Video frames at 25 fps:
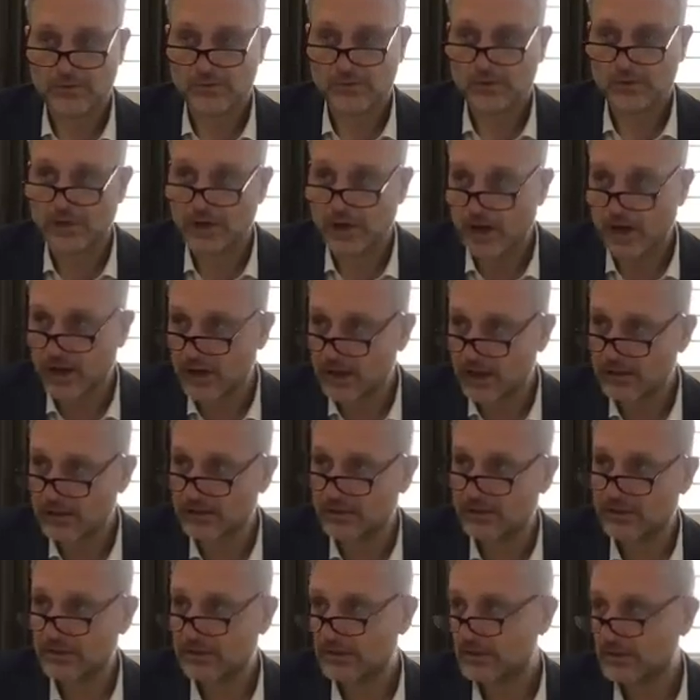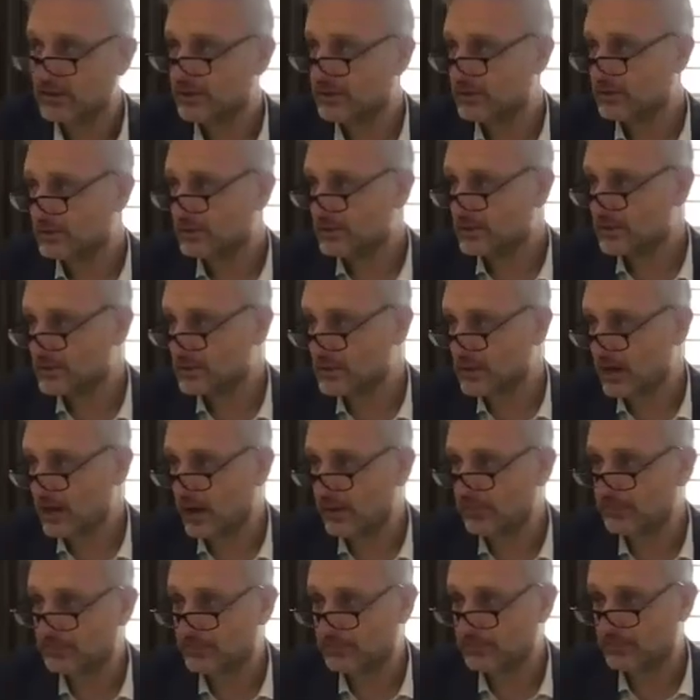When God
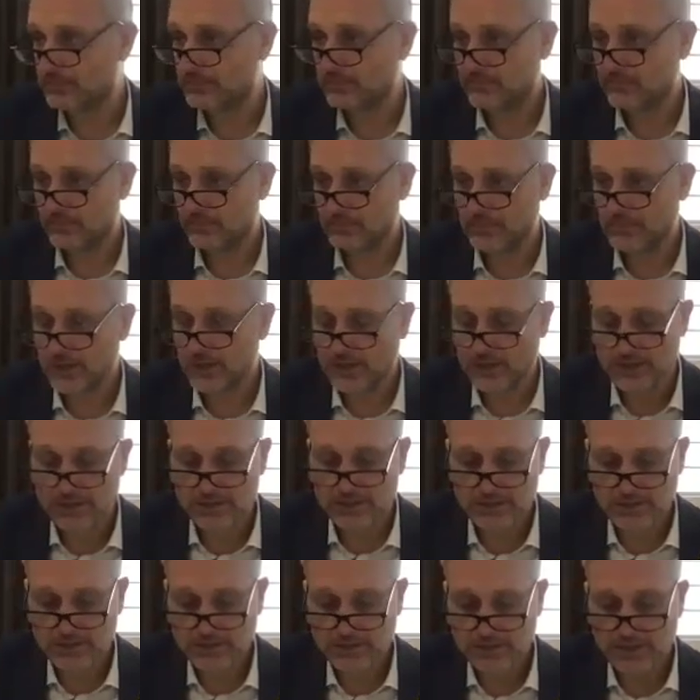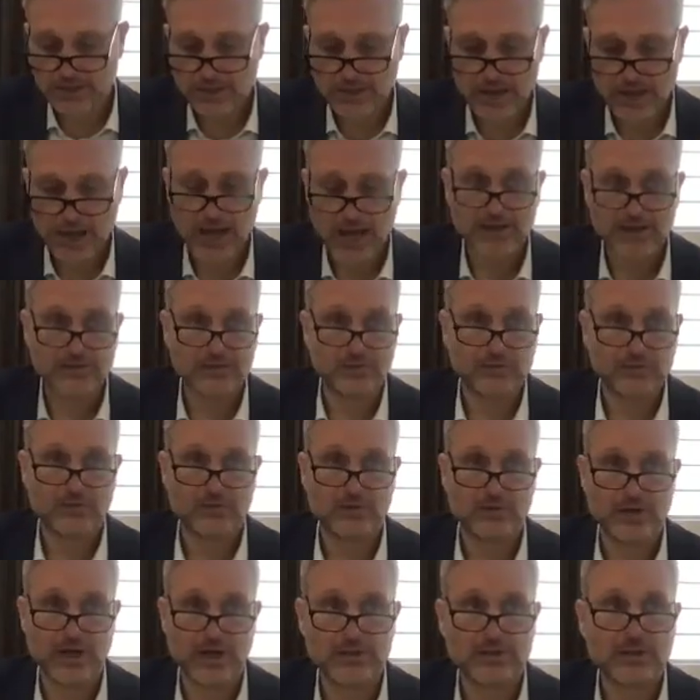stopped his act of
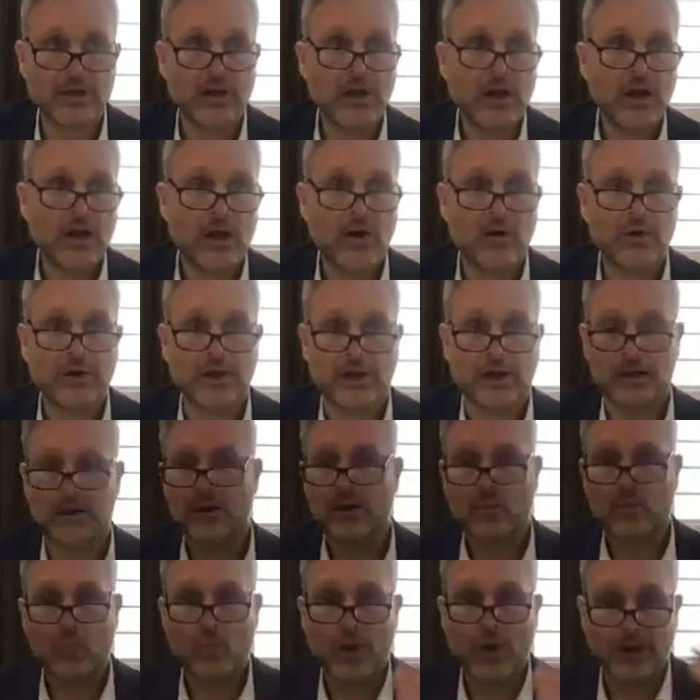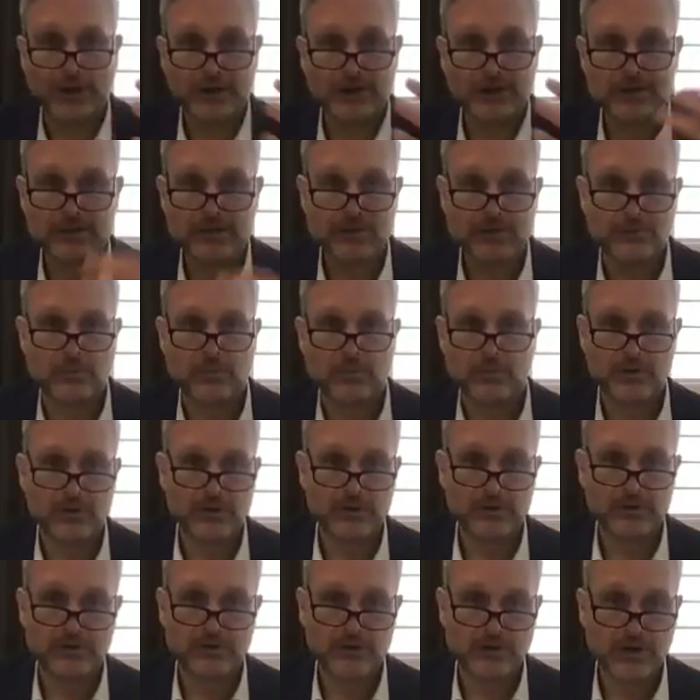creation. Okay, why this is
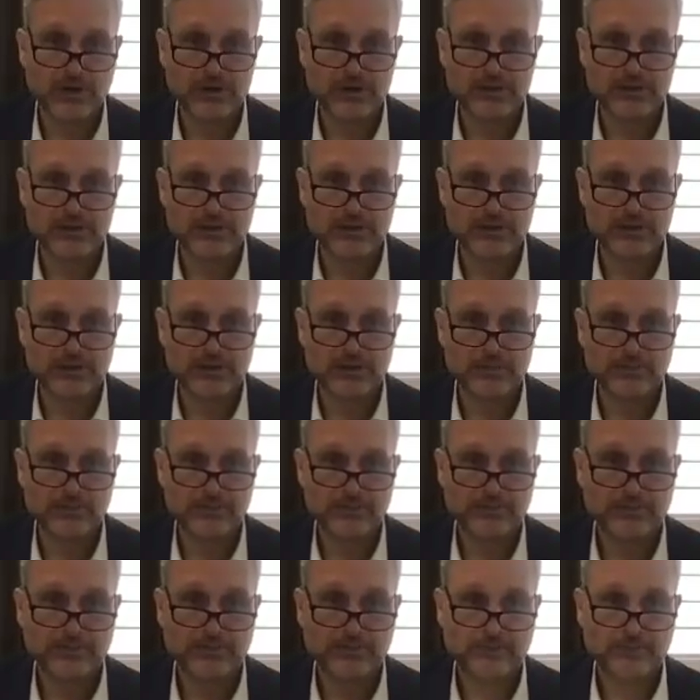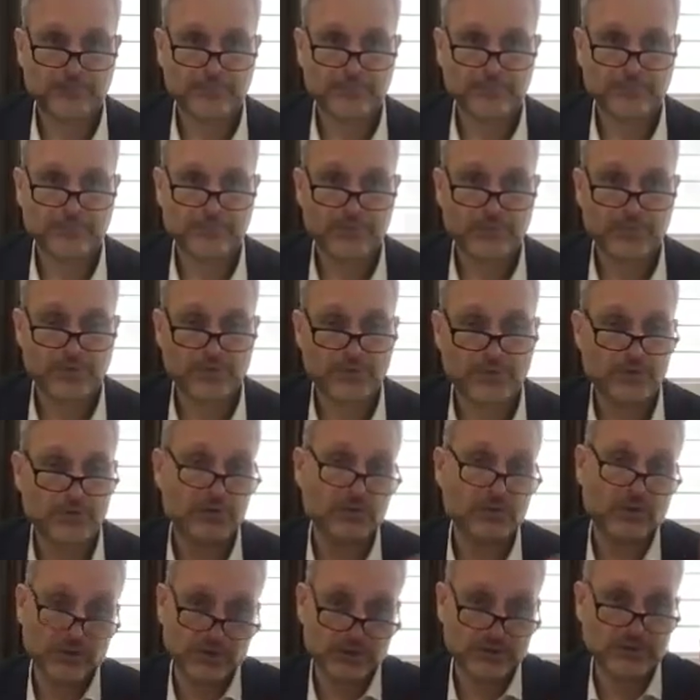important for us? First
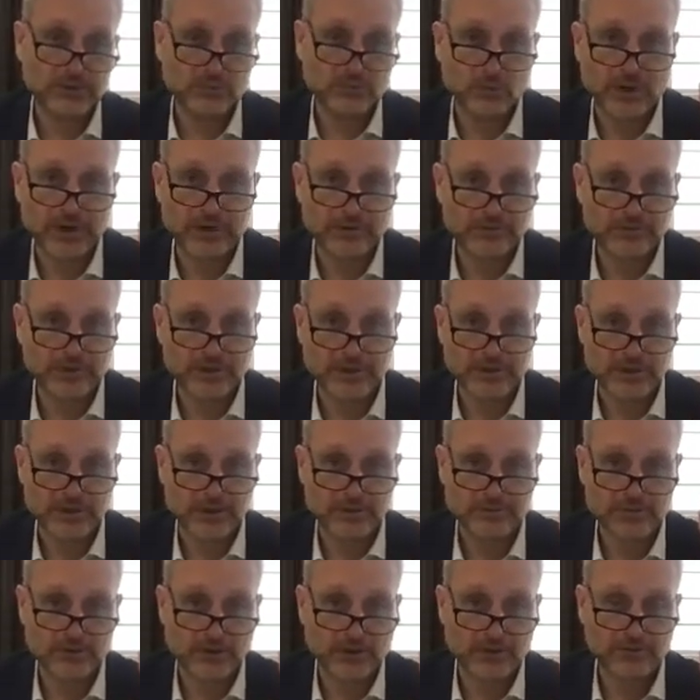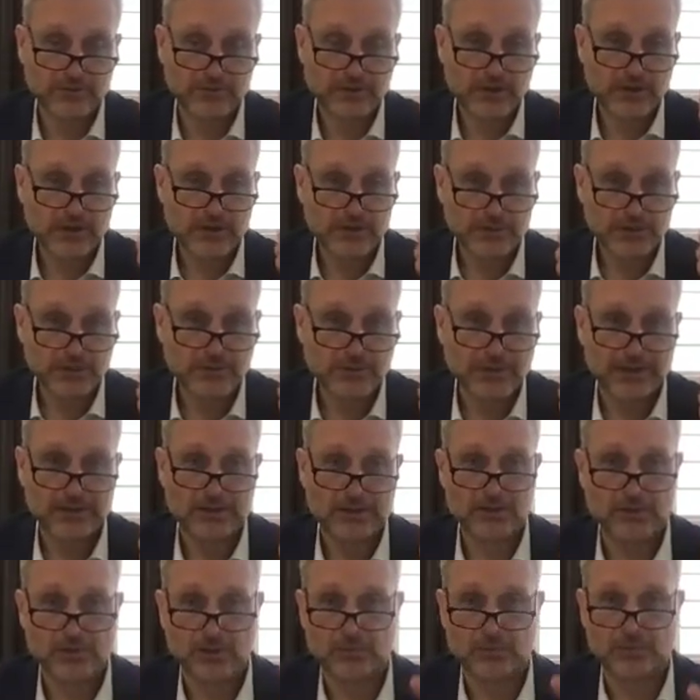of all, it's one of the themes of
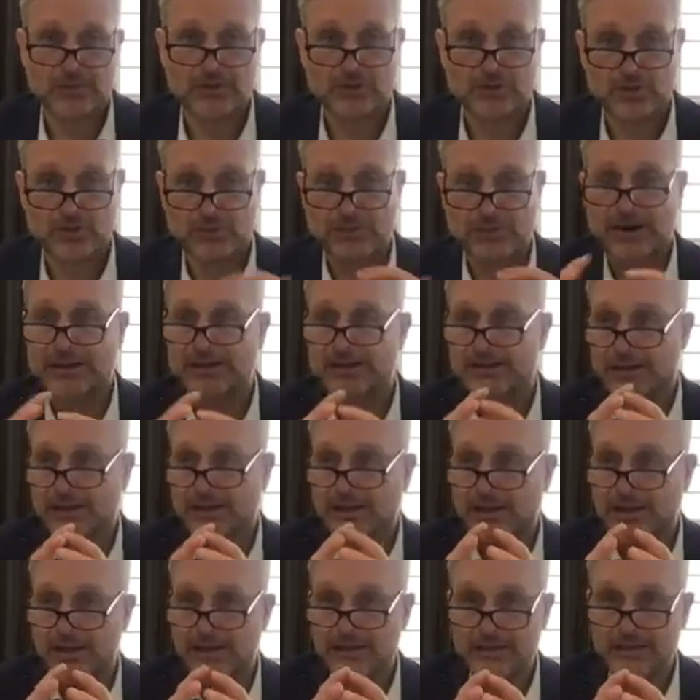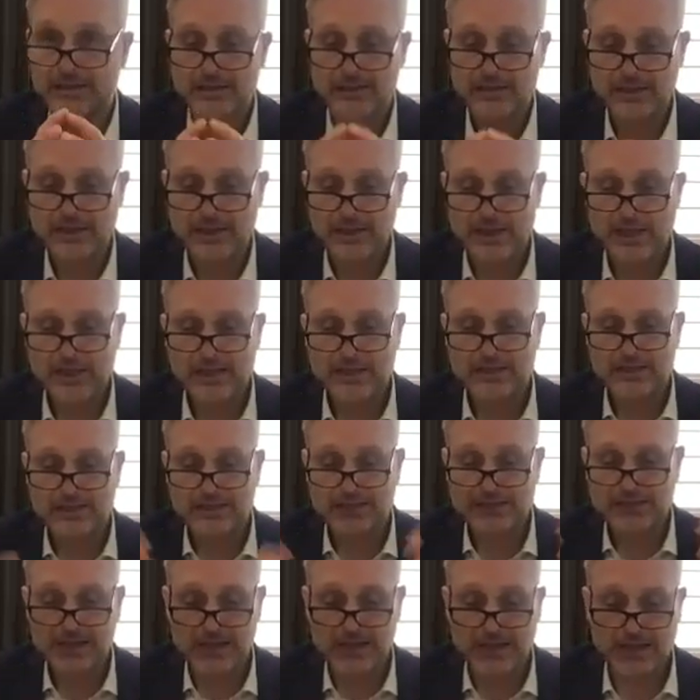Shabbat. So Shabbat is
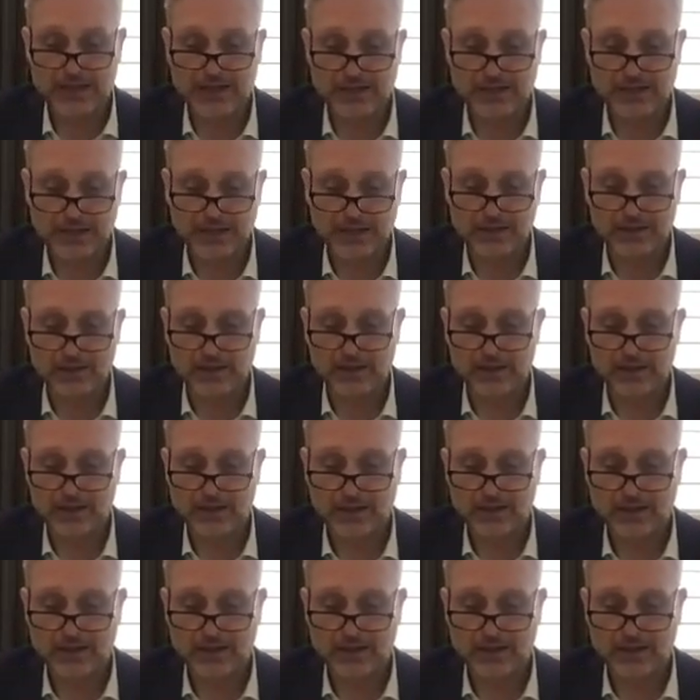Zecher,